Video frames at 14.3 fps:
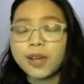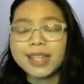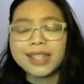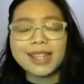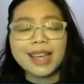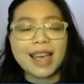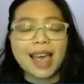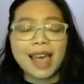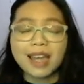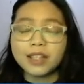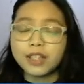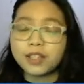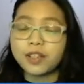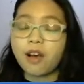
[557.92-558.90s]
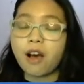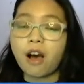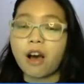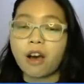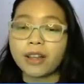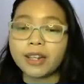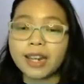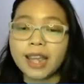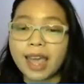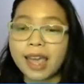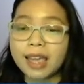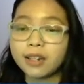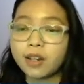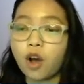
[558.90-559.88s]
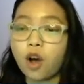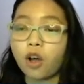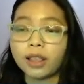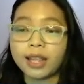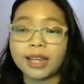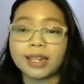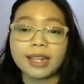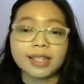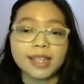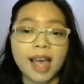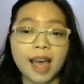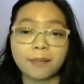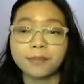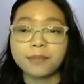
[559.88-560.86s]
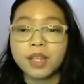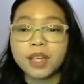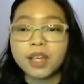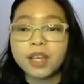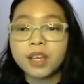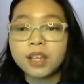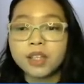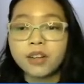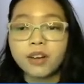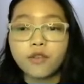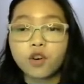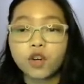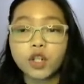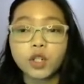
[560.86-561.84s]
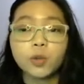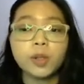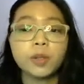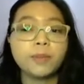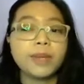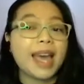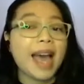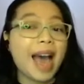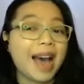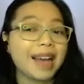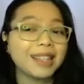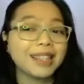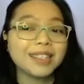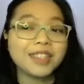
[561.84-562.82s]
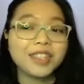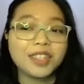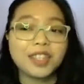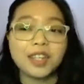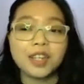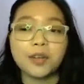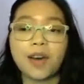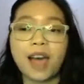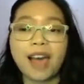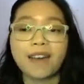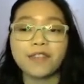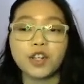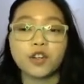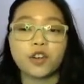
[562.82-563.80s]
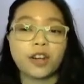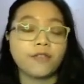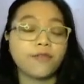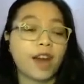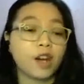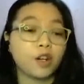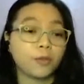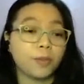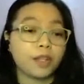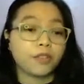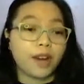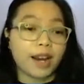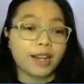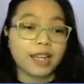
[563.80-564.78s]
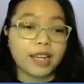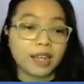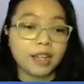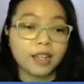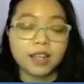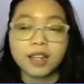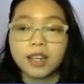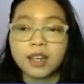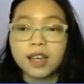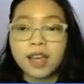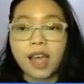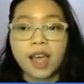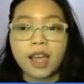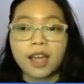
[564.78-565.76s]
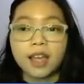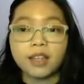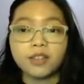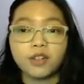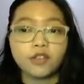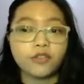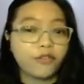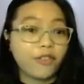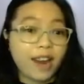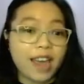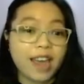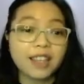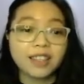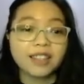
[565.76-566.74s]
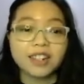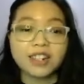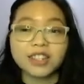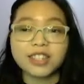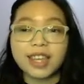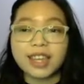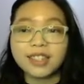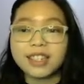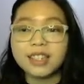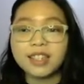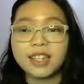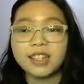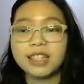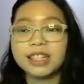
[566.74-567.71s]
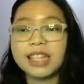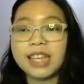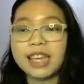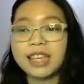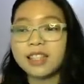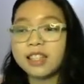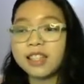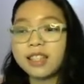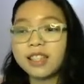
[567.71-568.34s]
So it's a hands-on and online exam. Therefore, you will be asked to have your environment ready. And don't fret, there's a detailed